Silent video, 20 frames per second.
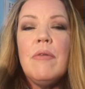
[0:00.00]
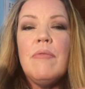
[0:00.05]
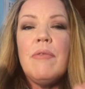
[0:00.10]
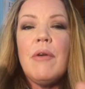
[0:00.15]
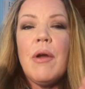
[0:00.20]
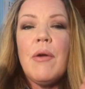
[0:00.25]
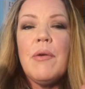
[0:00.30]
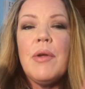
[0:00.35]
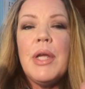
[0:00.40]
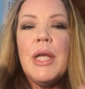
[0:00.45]

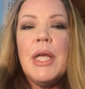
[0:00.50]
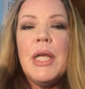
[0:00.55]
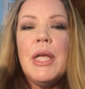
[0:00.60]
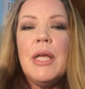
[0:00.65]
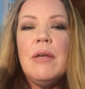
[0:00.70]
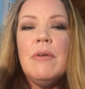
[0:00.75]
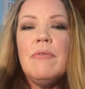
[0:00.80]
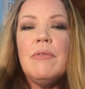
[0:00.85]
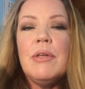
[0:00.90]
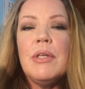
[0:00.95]
very
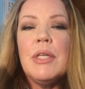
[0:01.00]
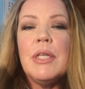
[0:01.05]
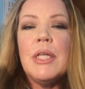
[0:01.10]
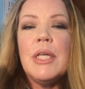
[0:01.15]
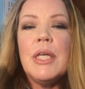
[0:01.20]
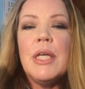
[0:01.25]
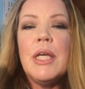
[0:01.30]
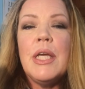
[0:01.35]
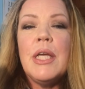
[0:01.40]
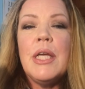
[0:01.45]

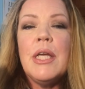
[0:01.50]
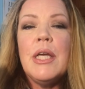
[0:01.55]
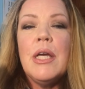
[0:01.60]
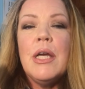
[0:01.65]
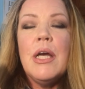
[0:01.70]
evenly.